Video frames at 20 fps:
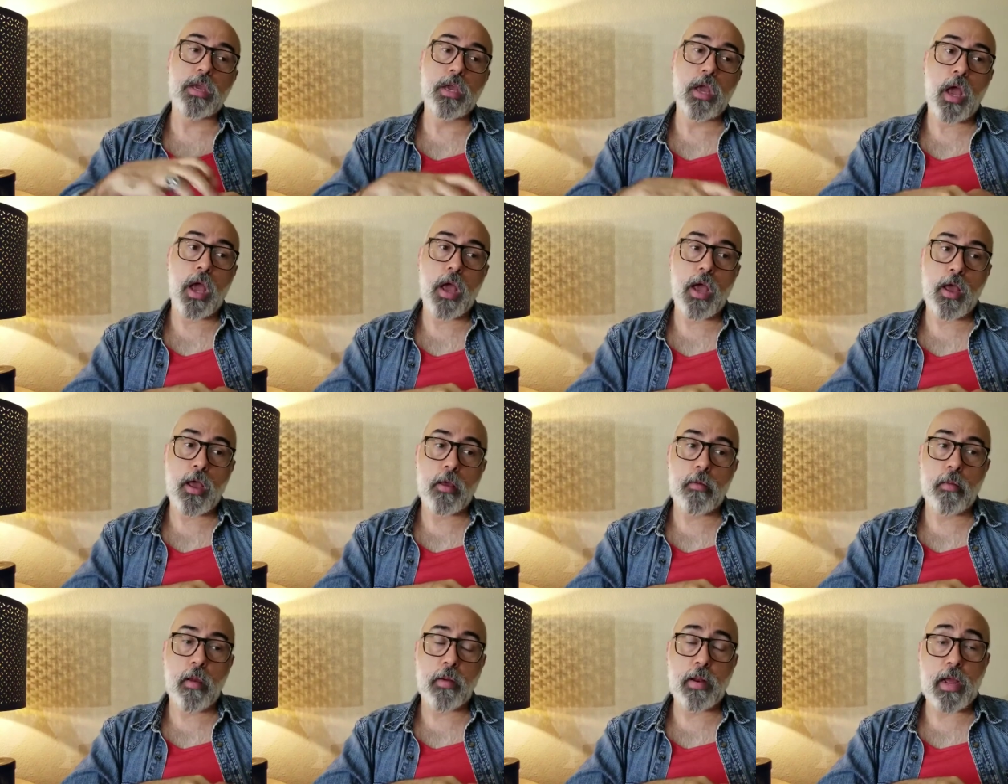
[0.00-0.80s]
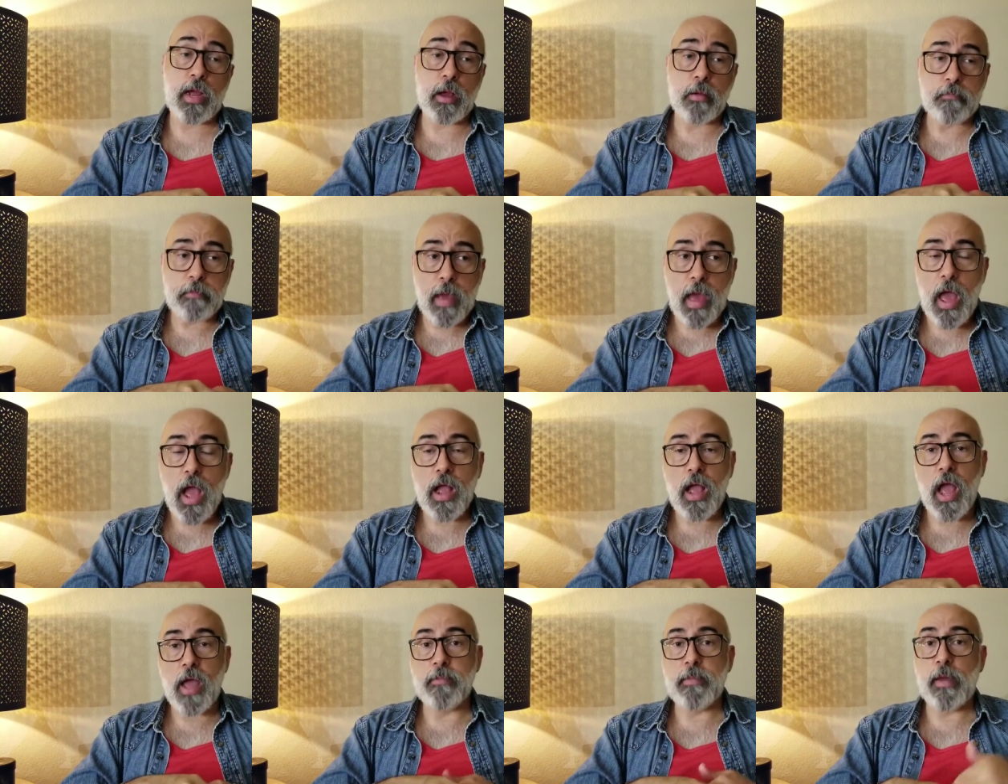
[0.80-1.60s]
And when I come
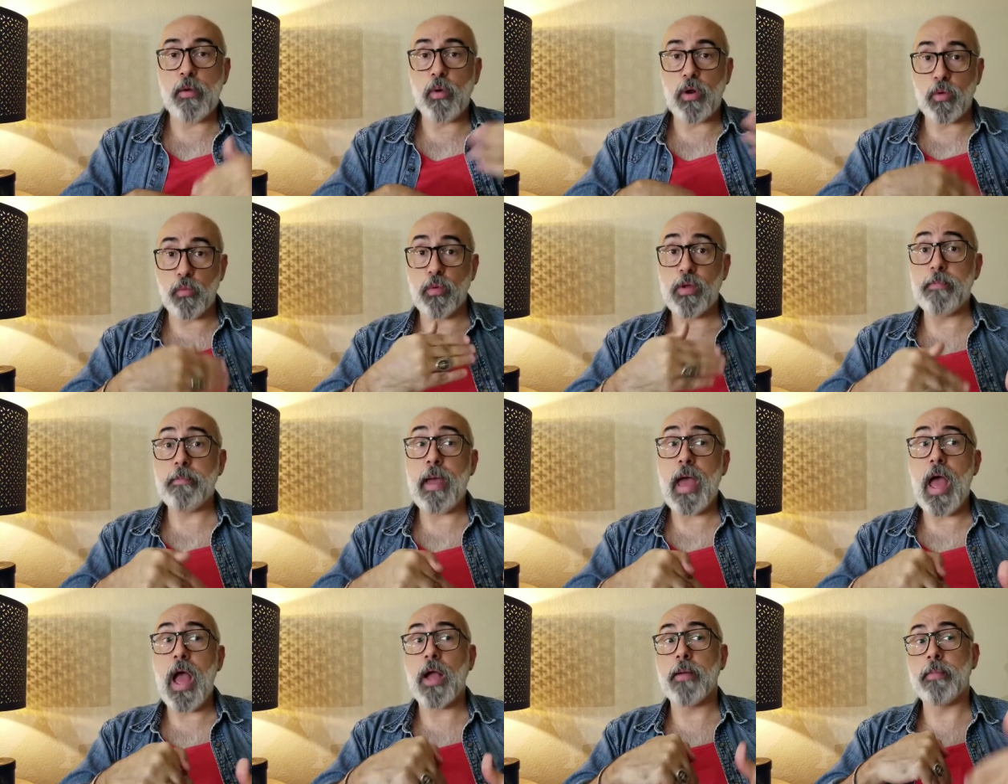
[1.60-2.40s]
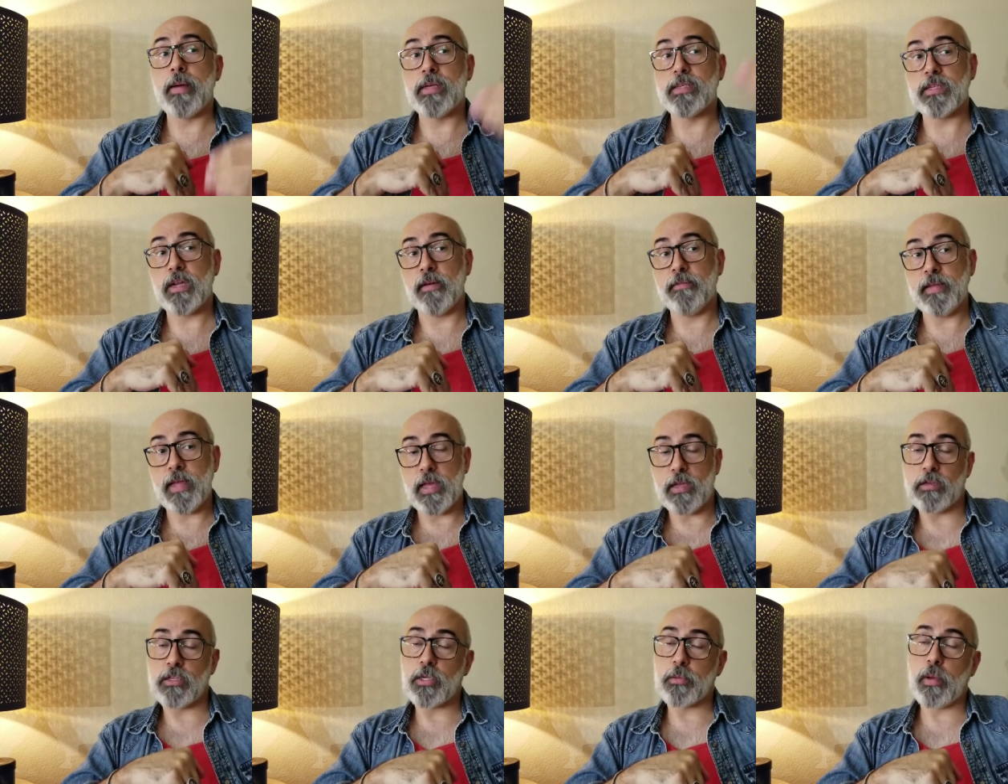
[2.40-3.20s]
back, I may want to repack my stuff
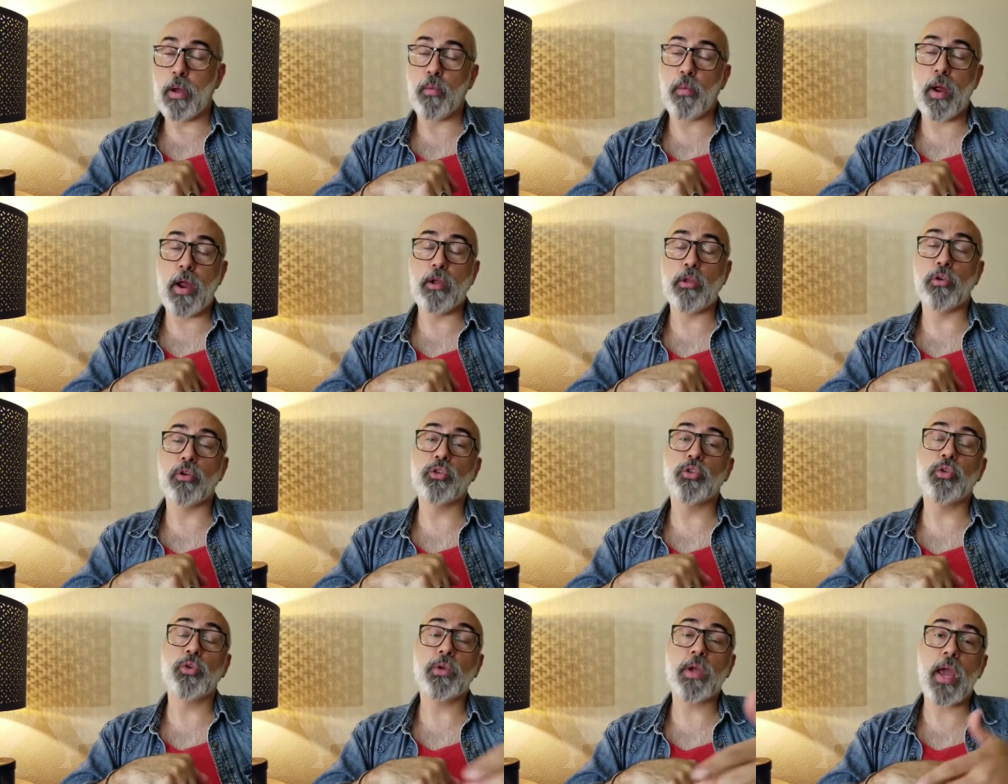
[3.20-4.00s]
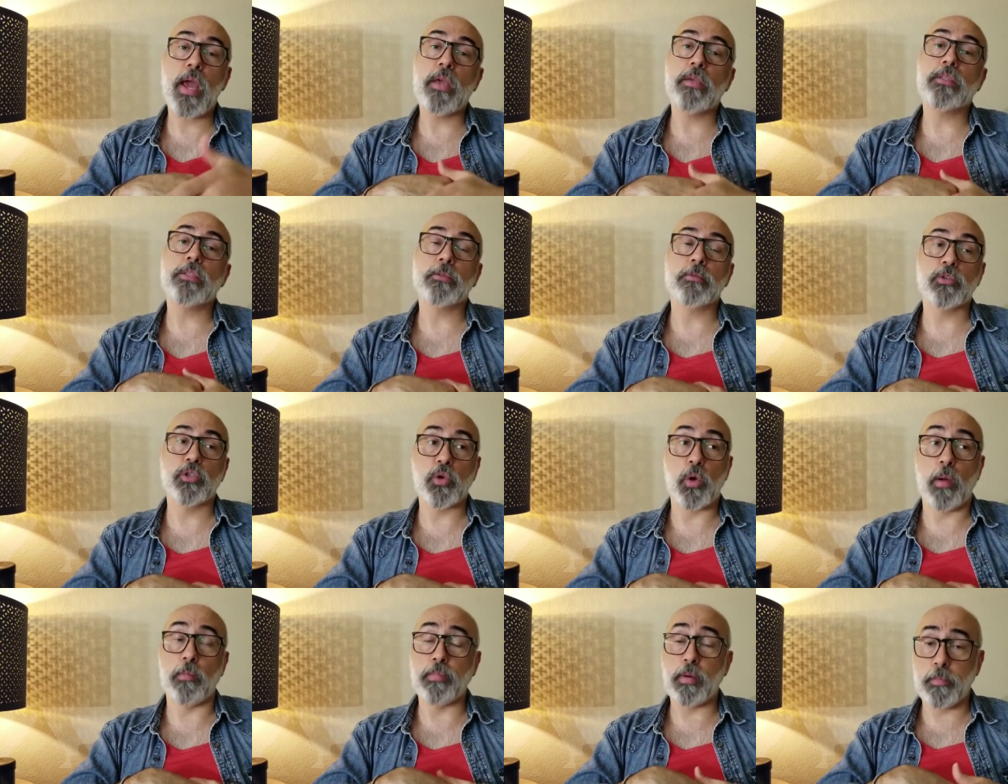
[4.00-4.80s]
into my regular suitcase,
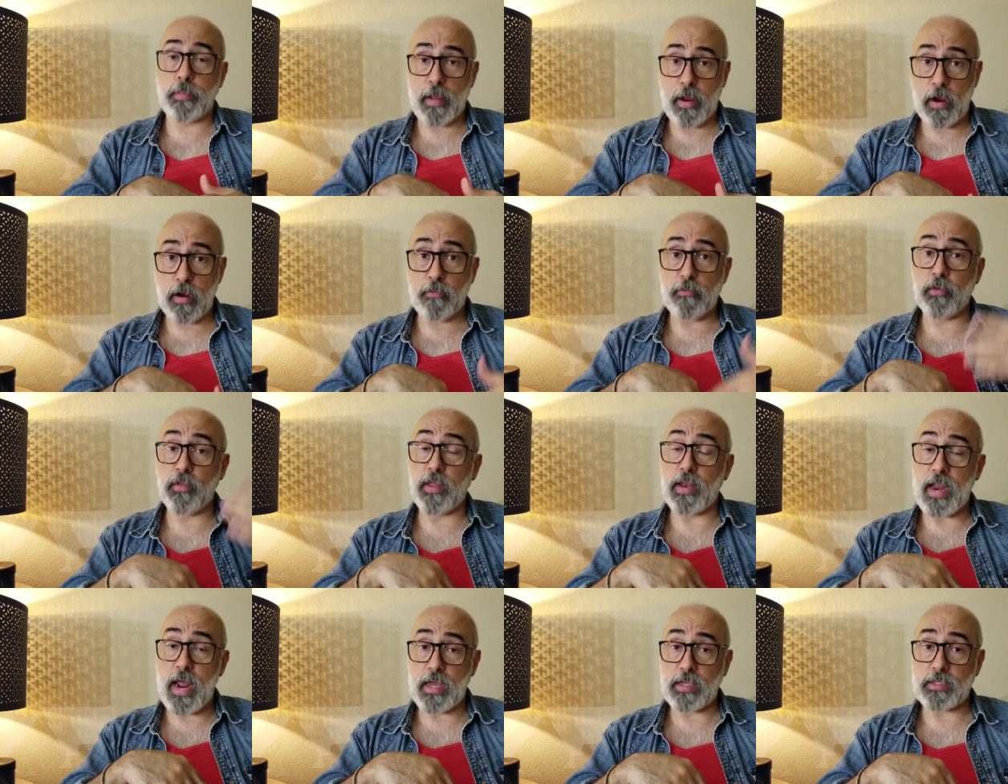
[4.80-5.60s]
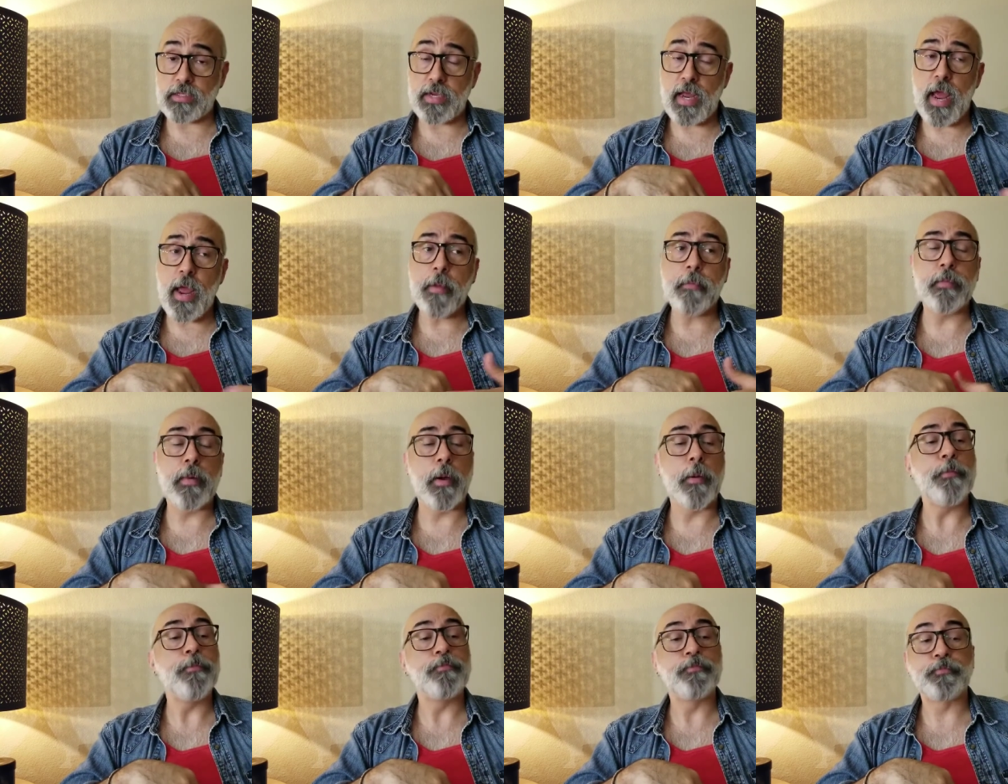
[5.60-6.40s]
so I'm prepared for the next day,
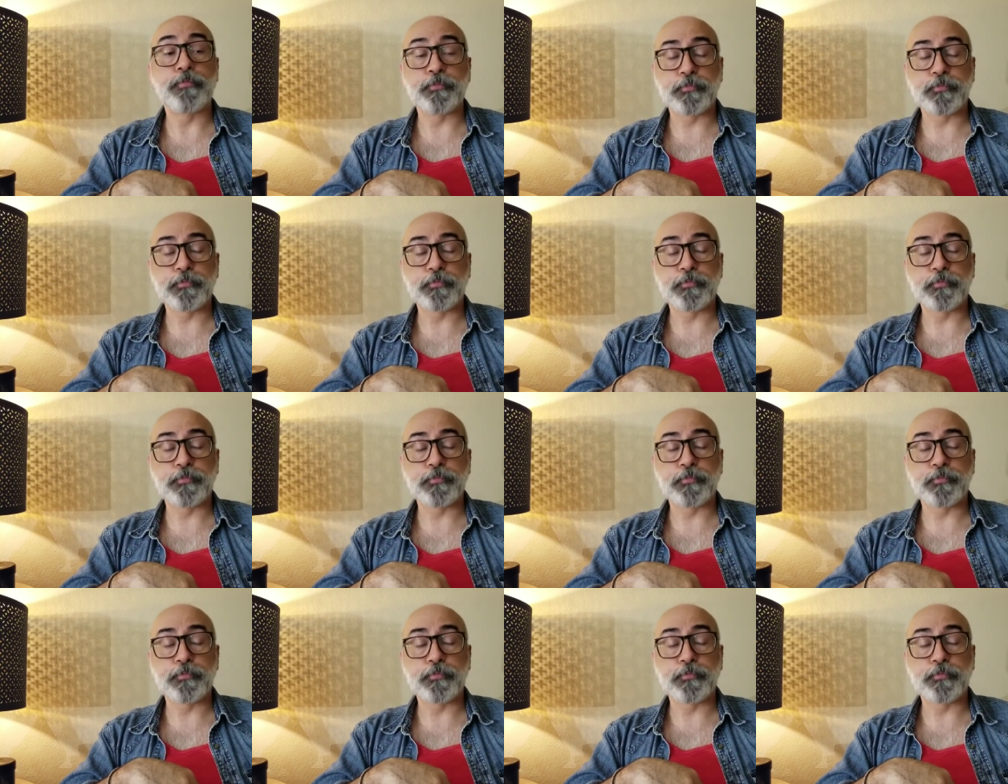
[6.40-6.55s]
but